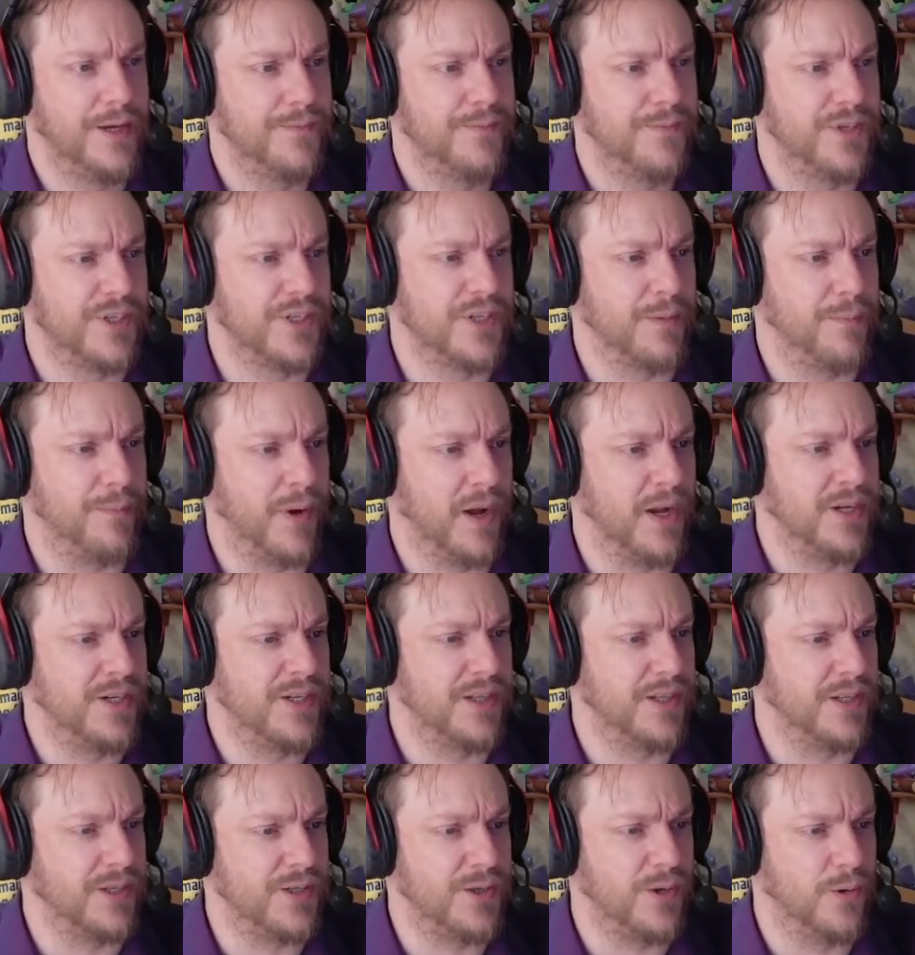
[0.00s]
Just a bunch of
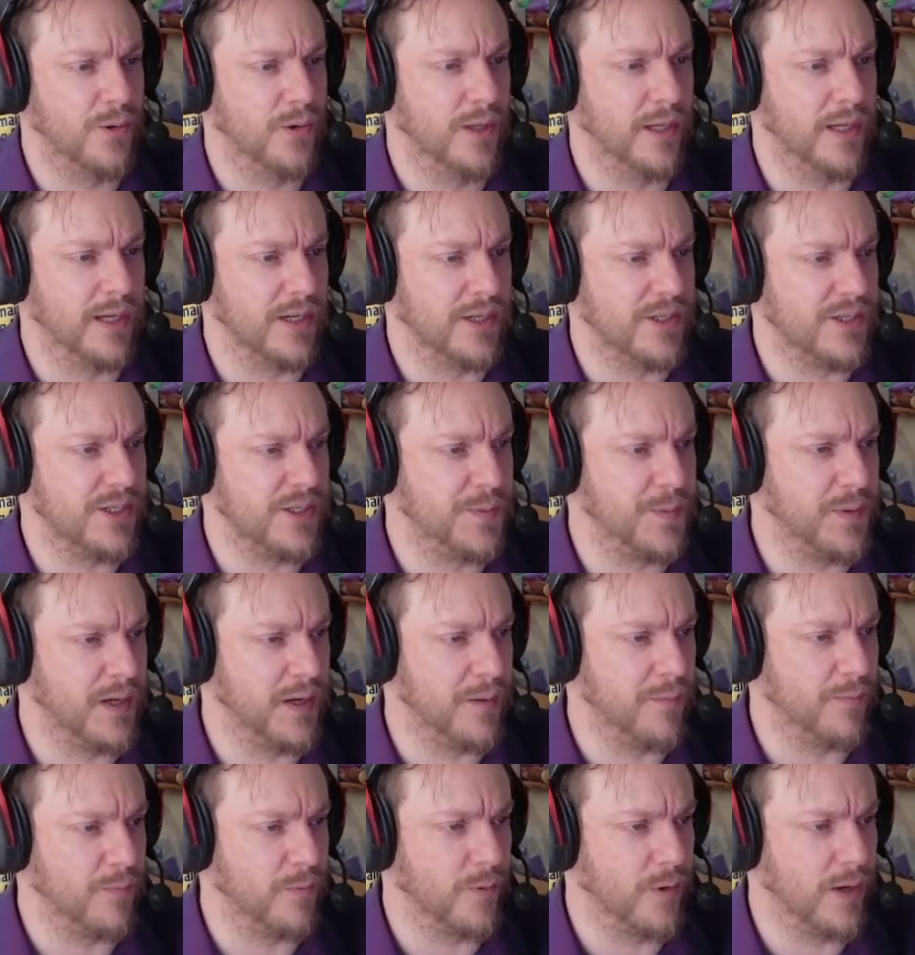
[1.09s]
the tooling has just become
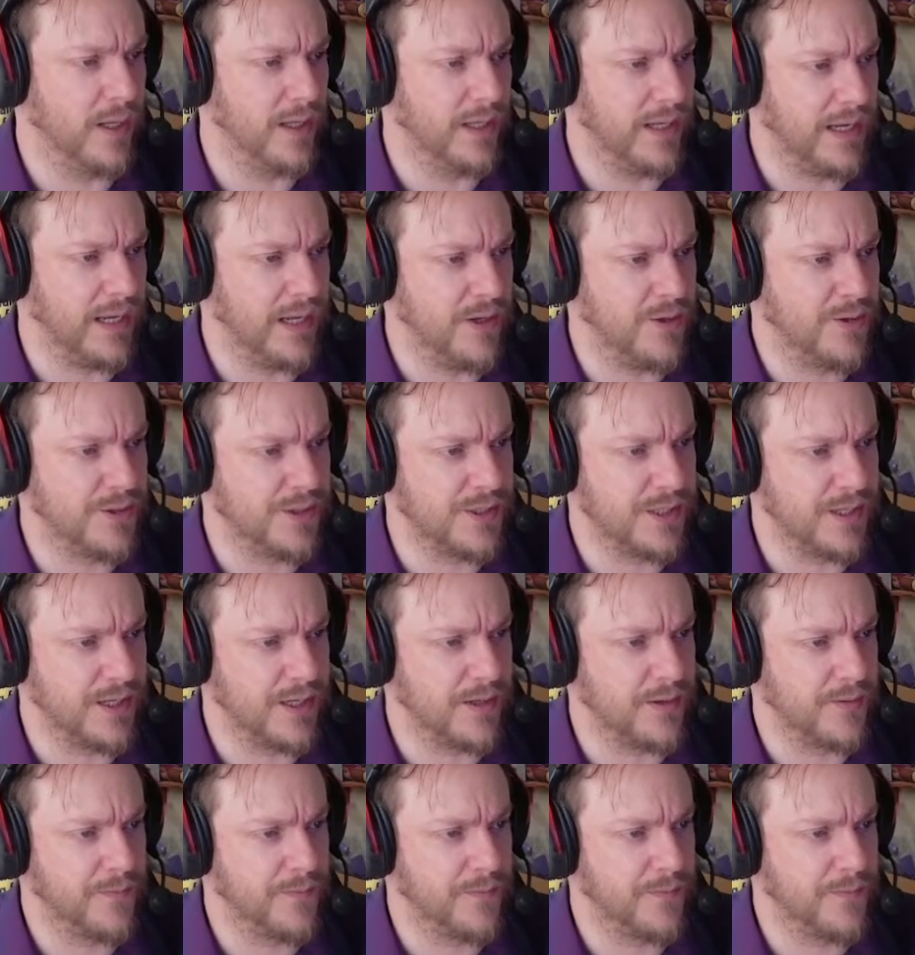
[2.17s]
really interesting.